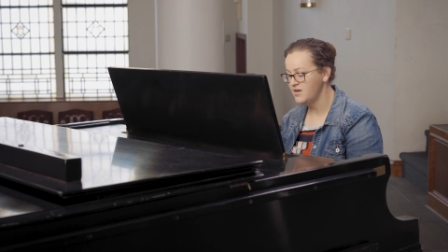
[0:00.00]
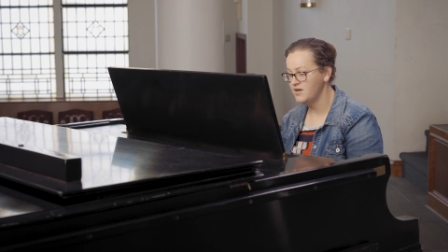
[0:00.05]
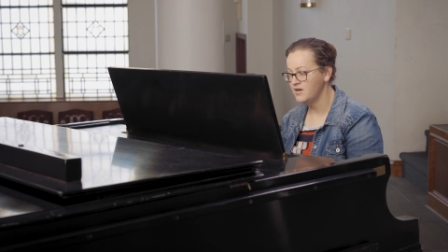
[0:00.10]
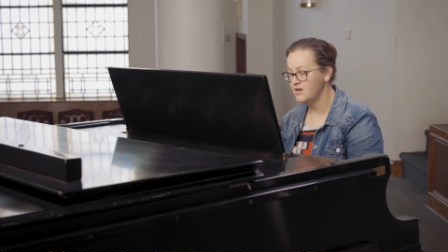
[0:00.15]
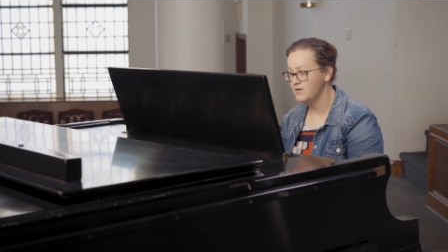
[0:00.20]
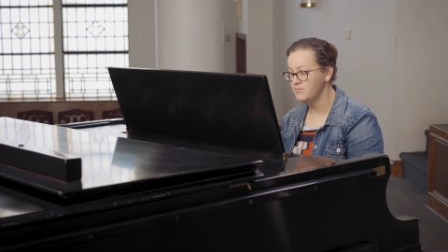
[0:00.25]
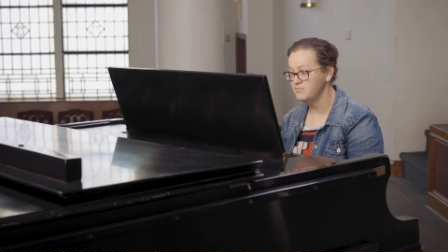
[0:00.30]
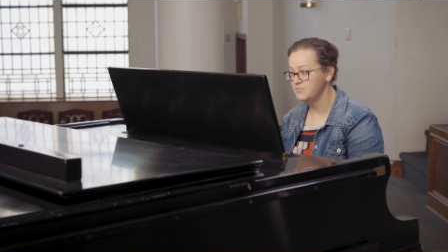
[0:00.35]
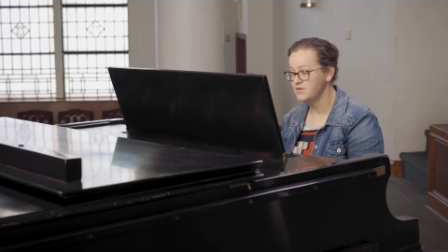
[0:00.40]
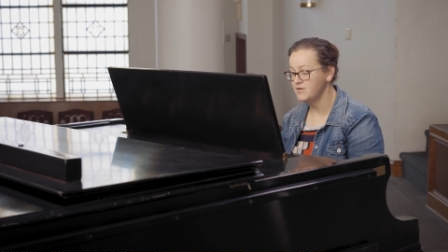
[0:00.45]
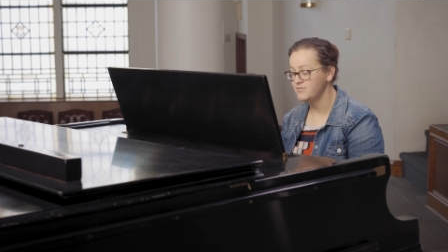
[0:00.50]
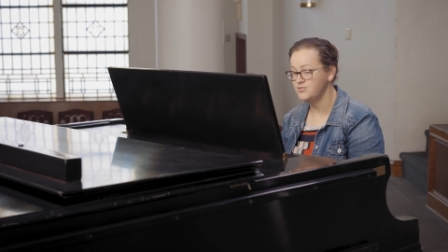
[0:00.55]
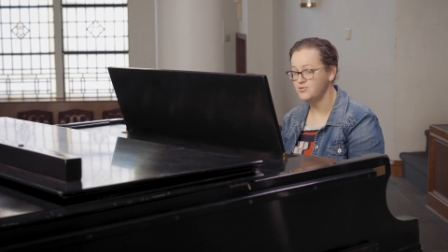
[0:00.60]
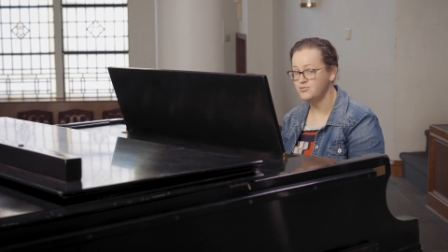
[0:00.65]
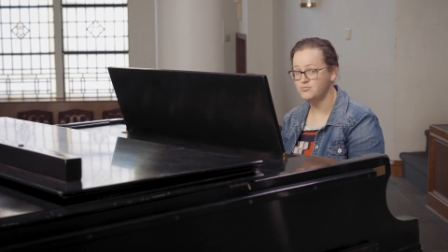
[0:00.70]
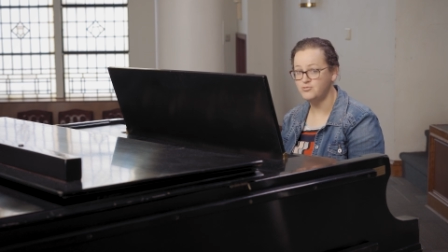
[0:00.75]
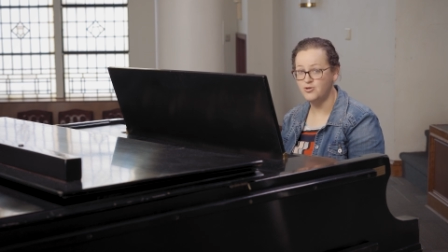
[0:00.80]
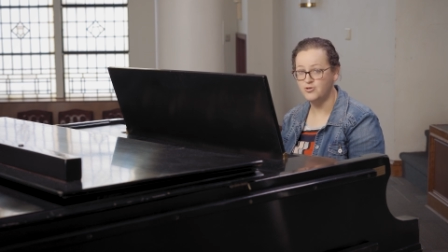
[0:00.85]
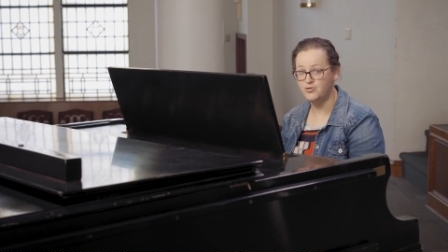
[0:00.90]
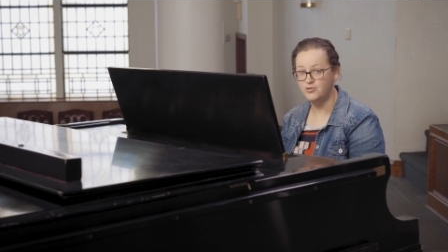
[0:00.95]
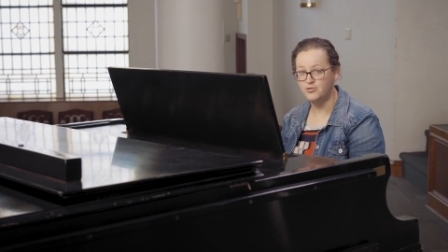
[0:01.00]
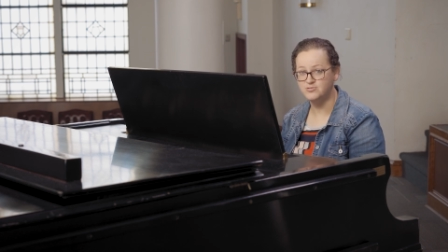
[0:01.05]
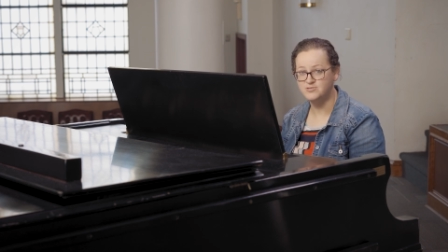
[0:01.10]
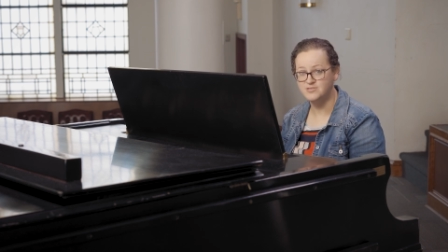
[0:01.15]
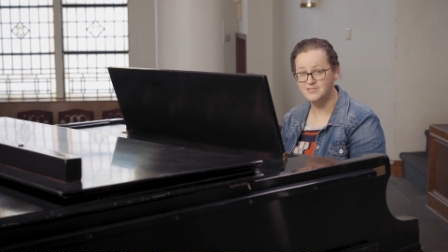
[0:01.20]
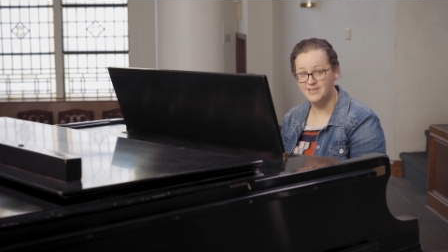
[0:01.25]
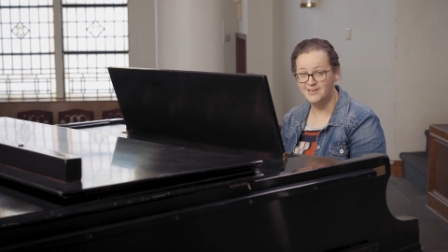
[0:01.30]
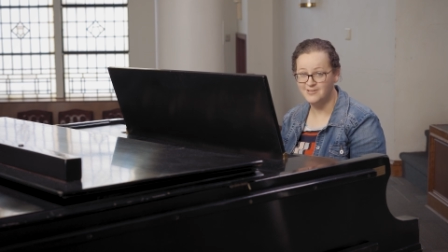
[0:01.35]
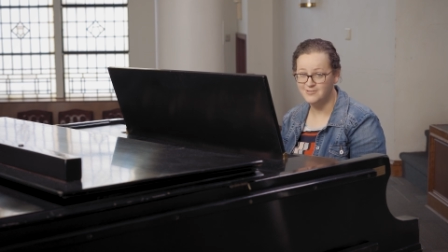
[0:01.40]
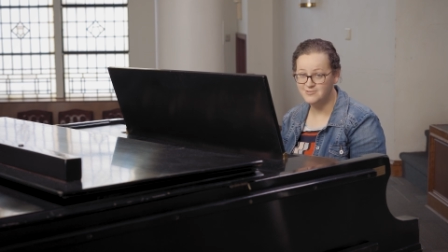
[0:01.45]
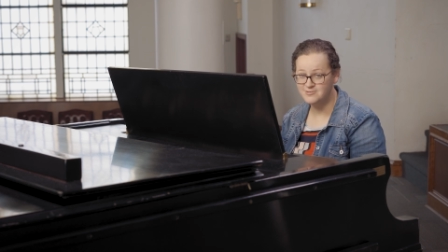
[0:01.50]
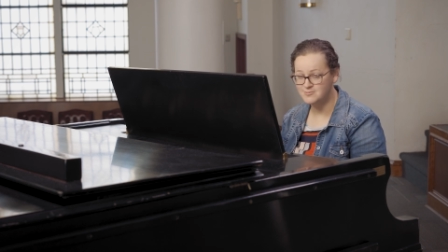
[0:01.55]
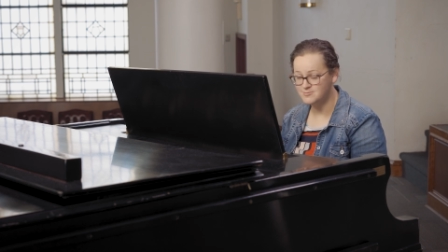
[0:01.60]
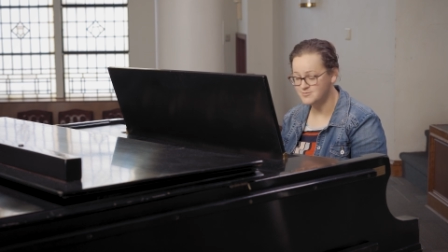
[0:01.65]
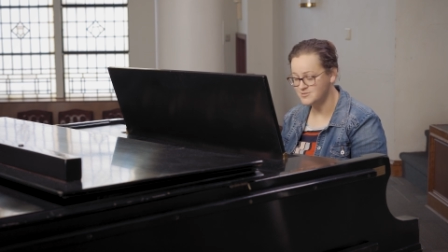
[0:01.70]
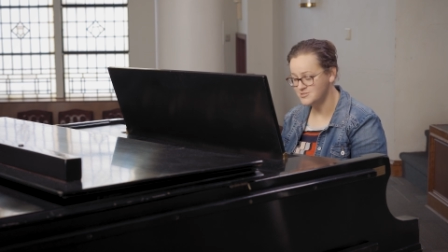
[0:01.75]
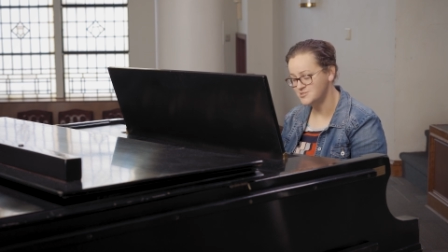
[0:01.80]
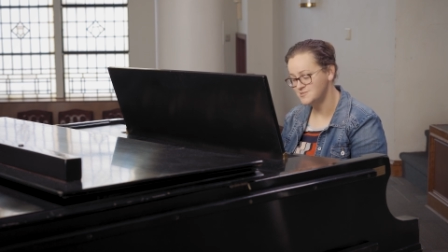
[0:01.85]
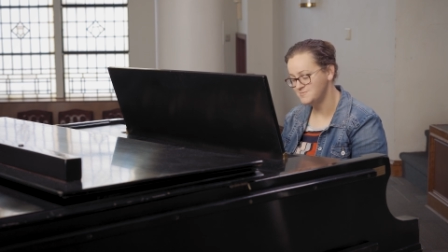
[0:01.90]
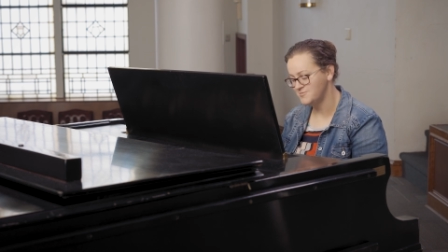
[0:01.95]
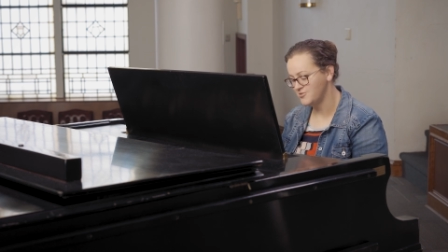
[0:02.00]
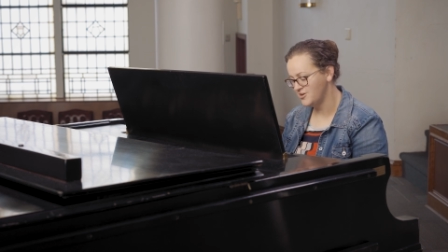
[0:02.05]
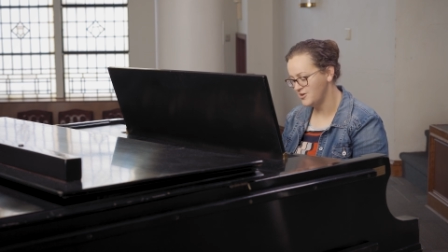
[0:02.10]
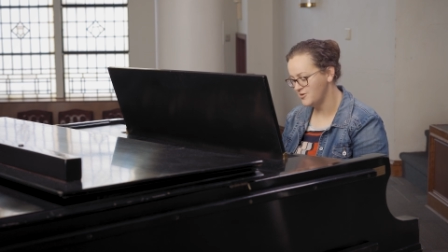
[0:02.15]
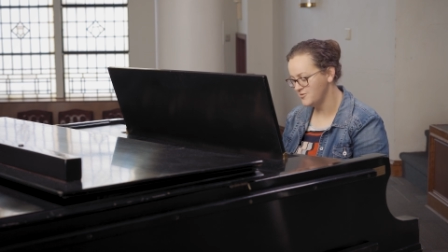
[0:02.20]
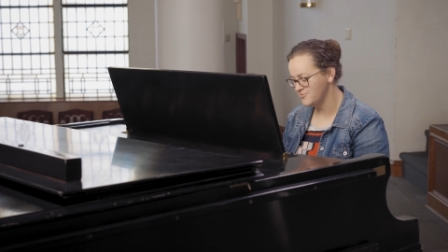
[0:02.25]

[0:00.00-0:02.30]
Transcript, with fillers: Um, if you know your scales, which is very